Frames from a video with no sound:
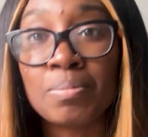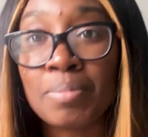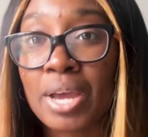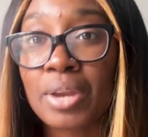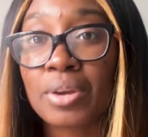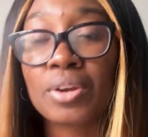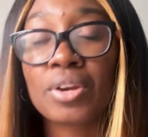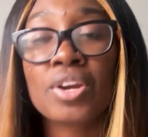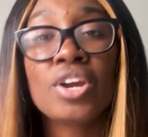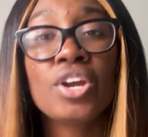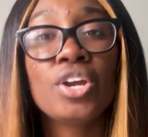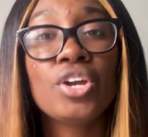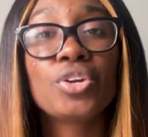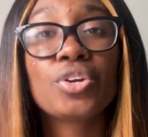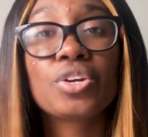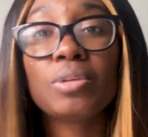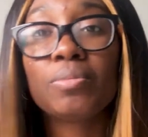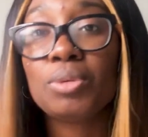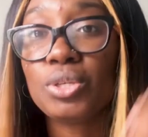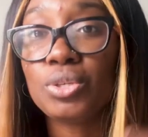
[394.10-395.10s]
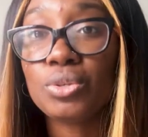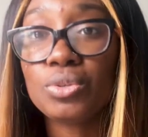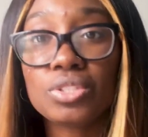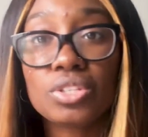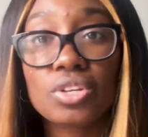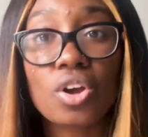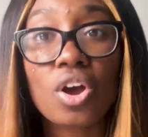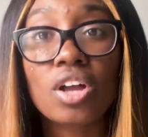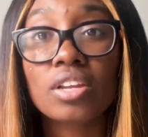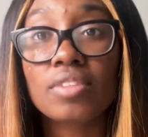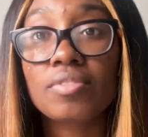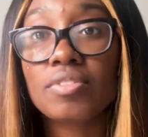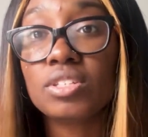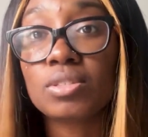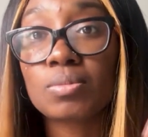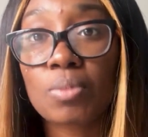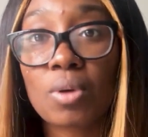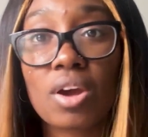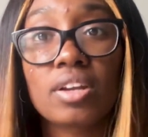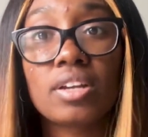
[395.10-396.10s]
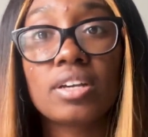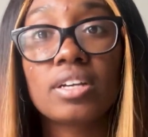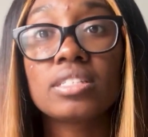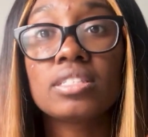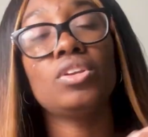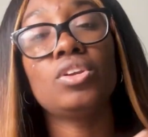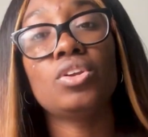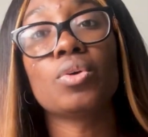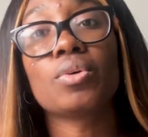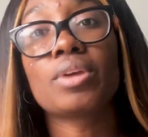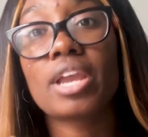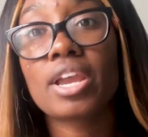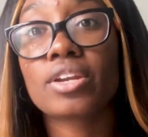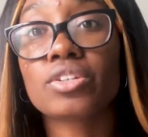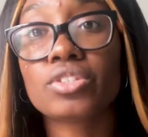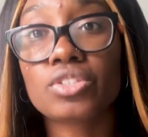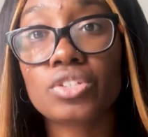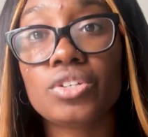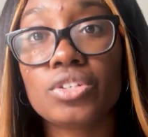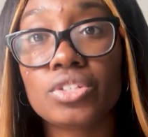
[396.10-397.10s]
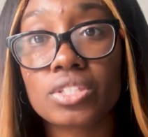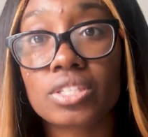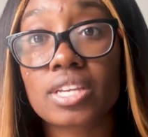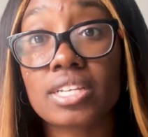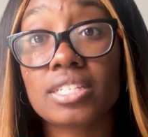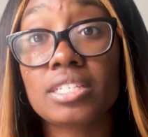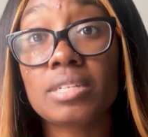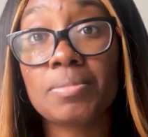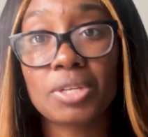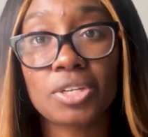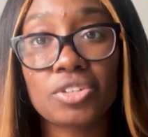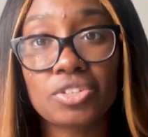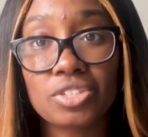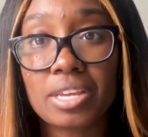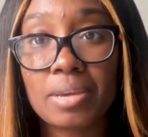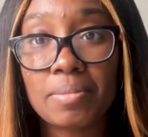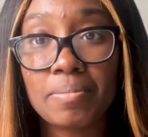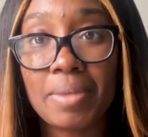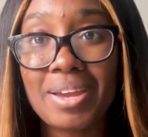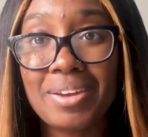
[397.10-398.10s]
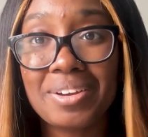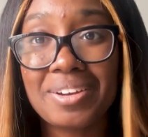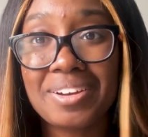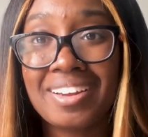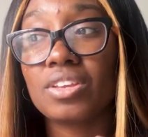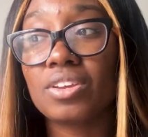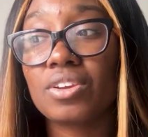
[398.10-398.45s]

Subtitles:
better. You're gonna be using all of these products, catered to your skin to make your skin better.